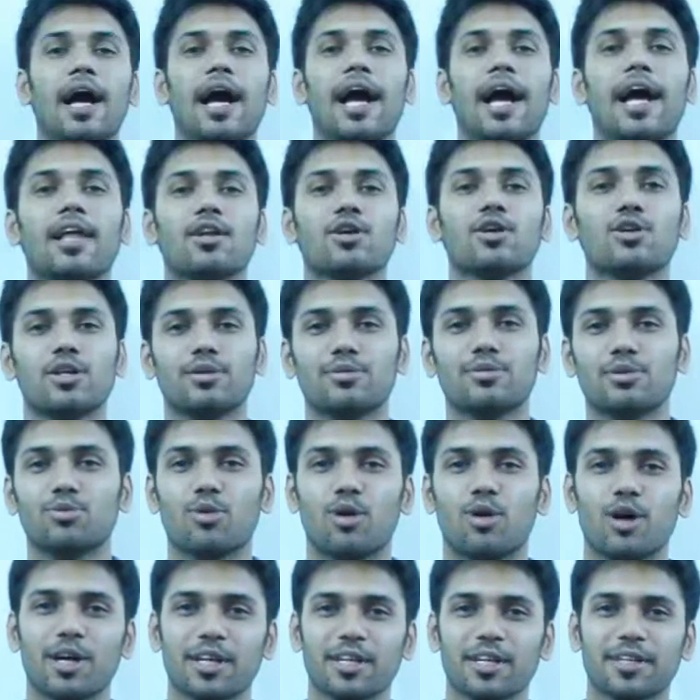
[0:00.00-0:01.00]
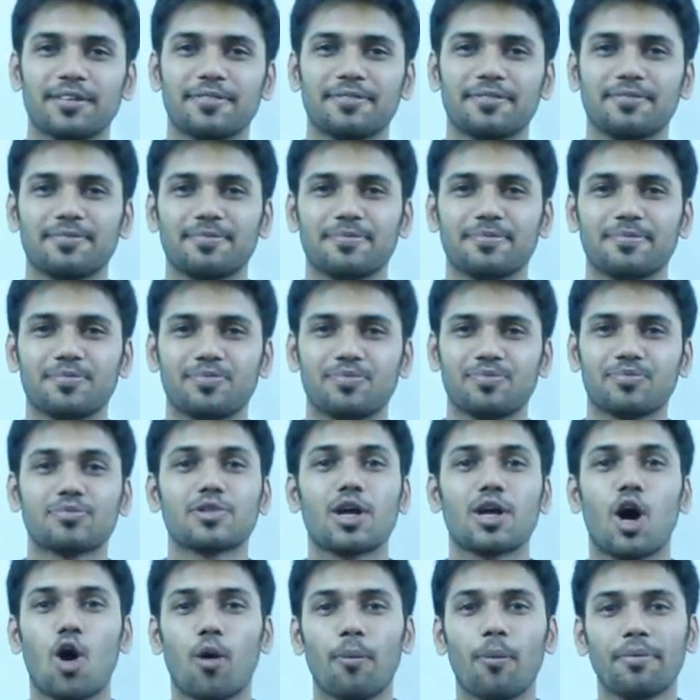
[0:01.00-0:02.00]
Hello everyone,
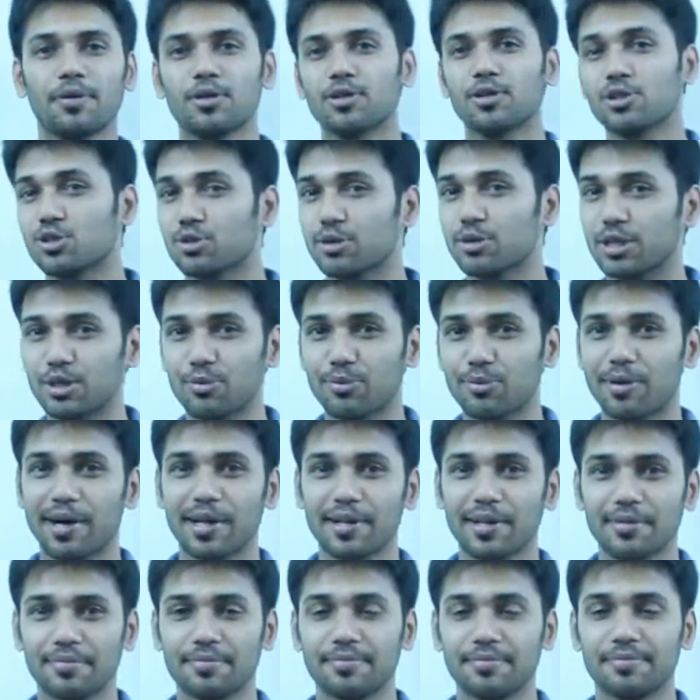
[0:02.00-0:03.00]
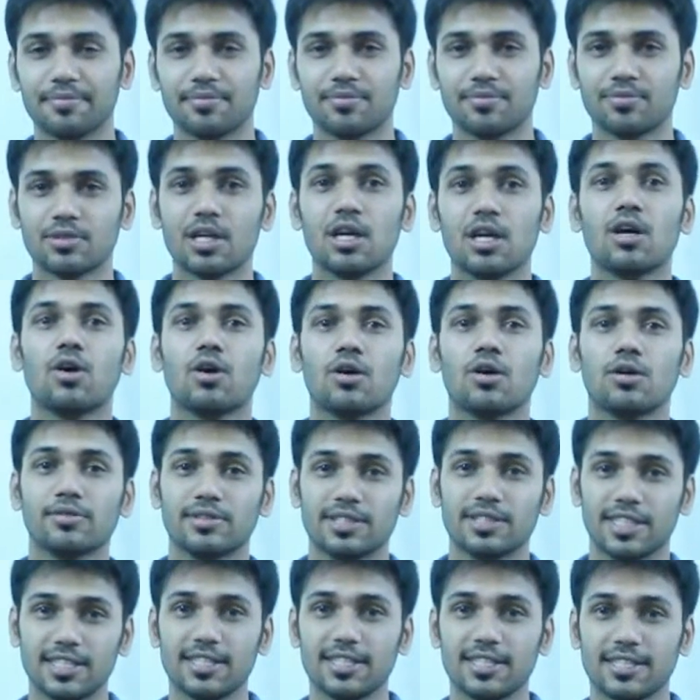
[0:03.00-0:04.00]
hope you're doing well.
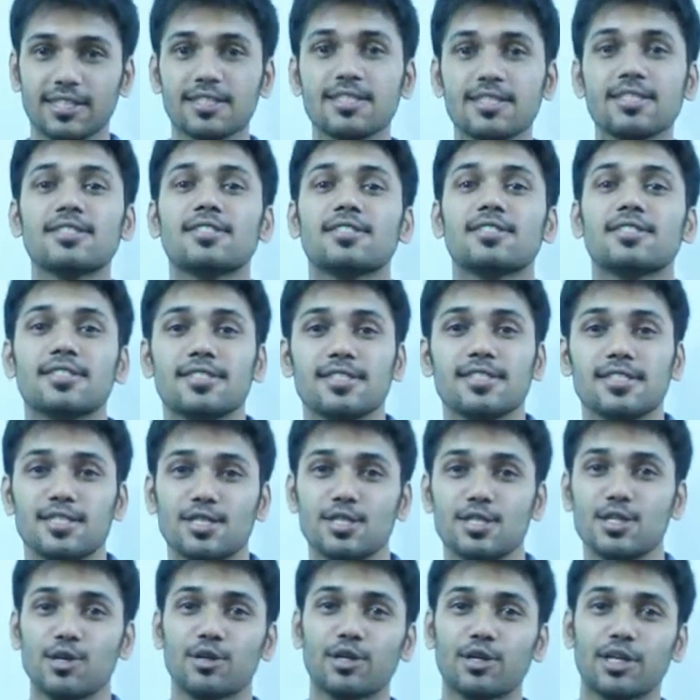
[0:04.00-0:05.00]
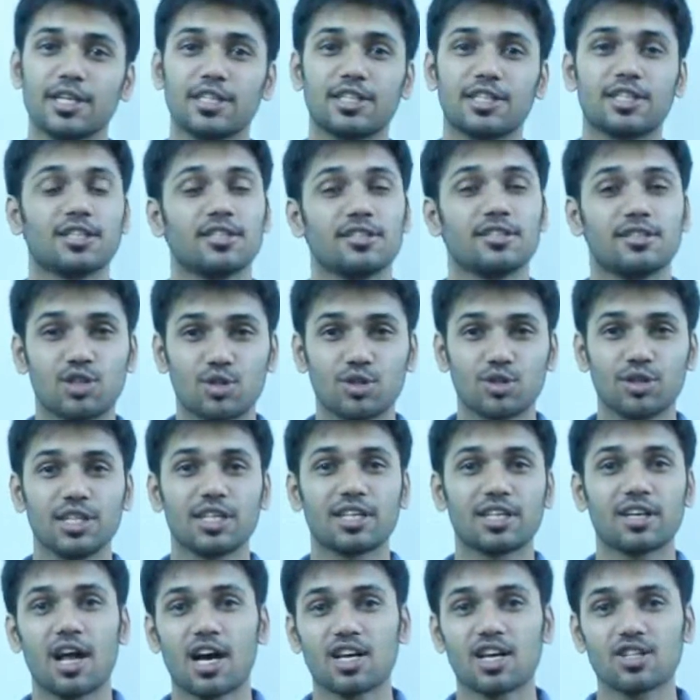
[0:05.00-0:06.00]
This is Unit 3
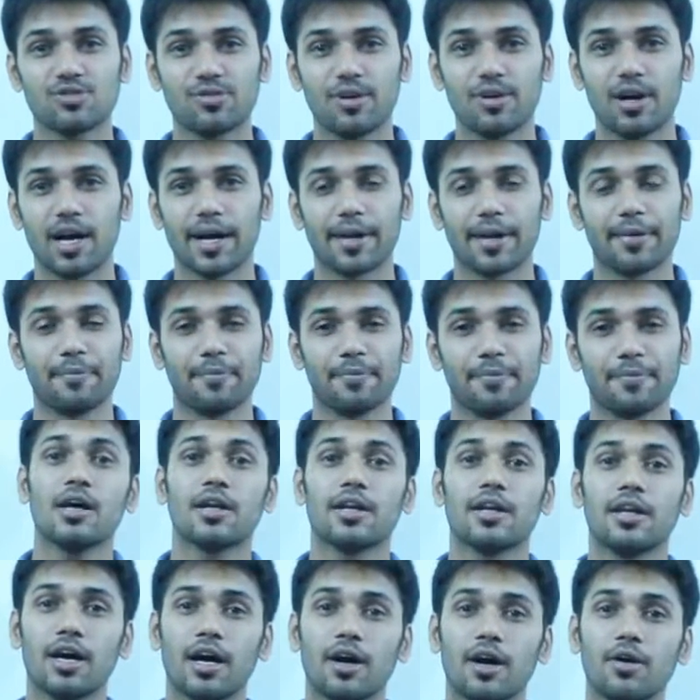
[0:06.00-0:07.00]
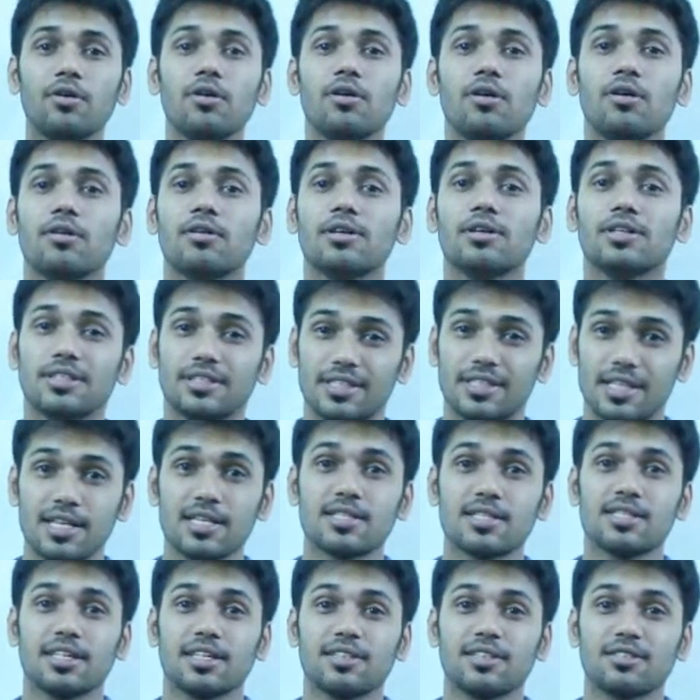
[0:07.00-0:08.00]
Class 5. Now,
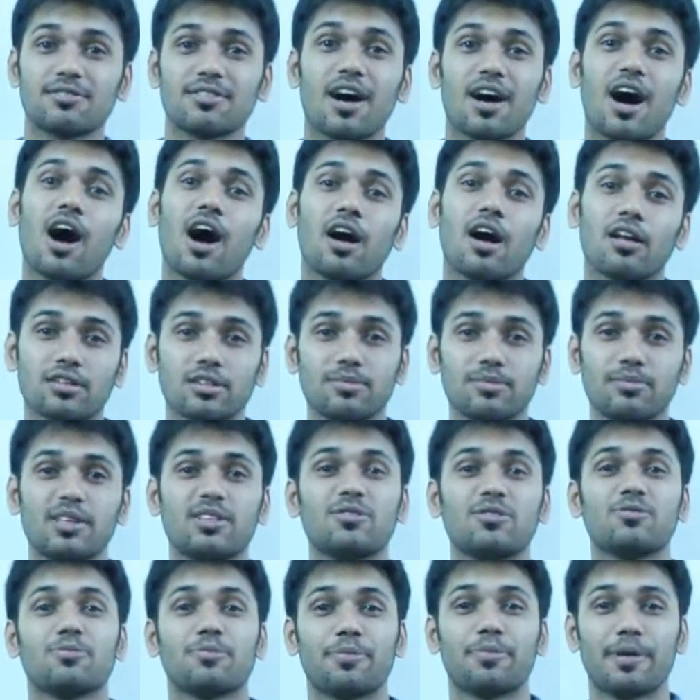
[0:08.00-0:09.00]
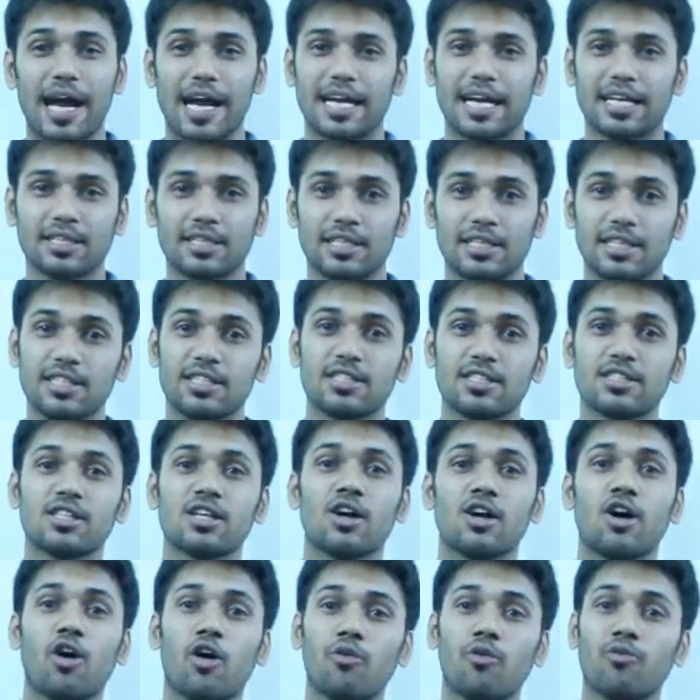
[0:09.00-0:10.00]
this is the ultimate practice
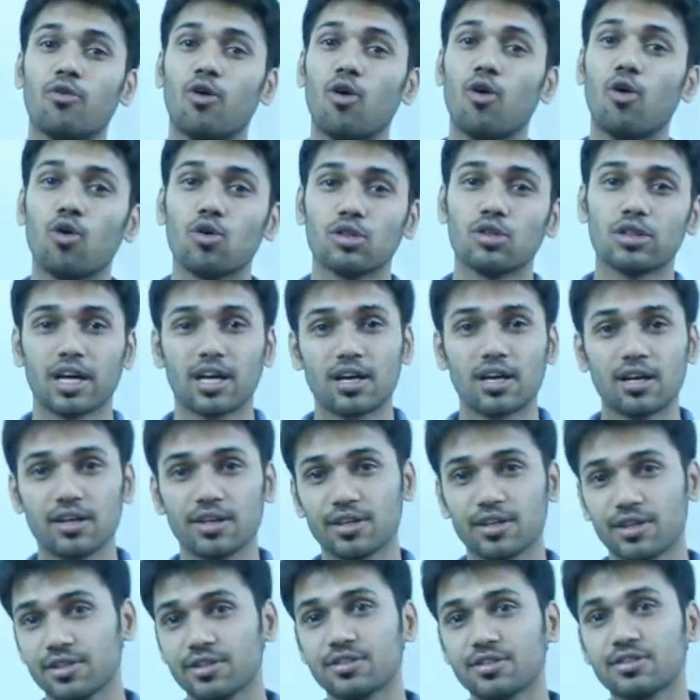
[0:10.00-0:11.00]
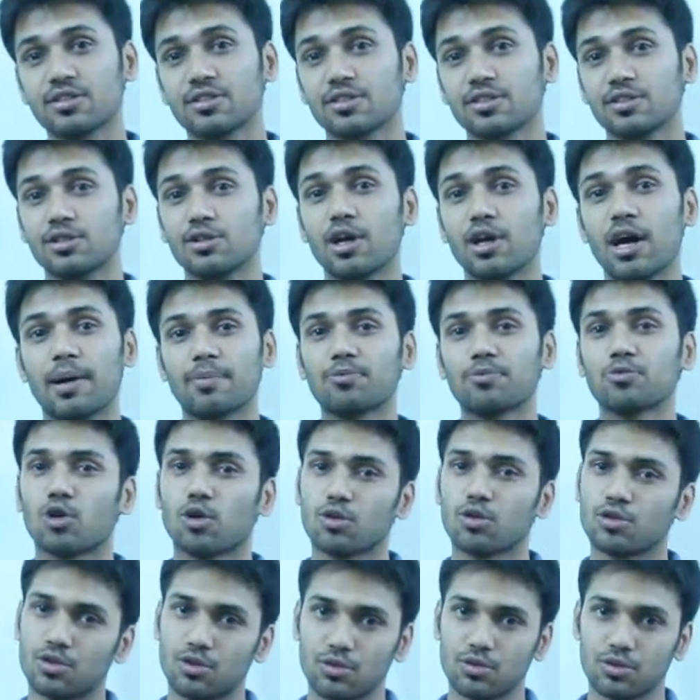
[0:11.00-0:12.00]
of all the colors you have
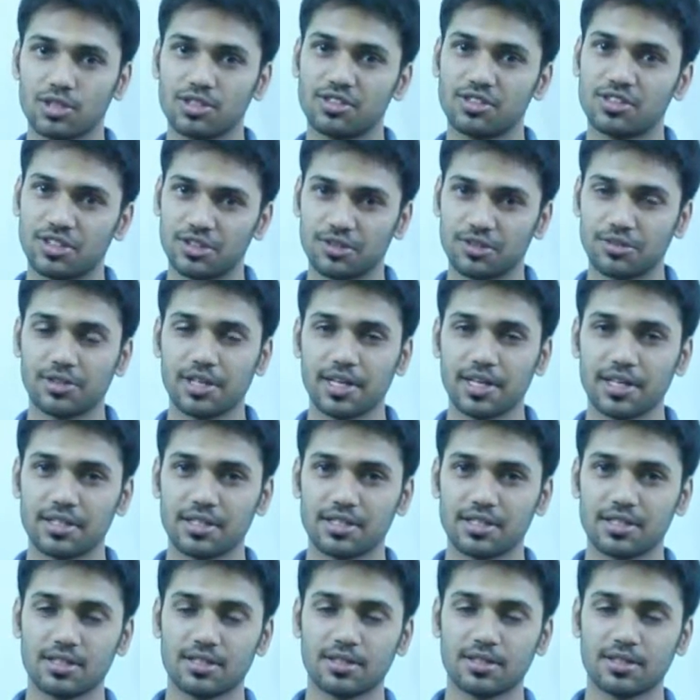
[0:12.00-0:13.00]
taught to the students.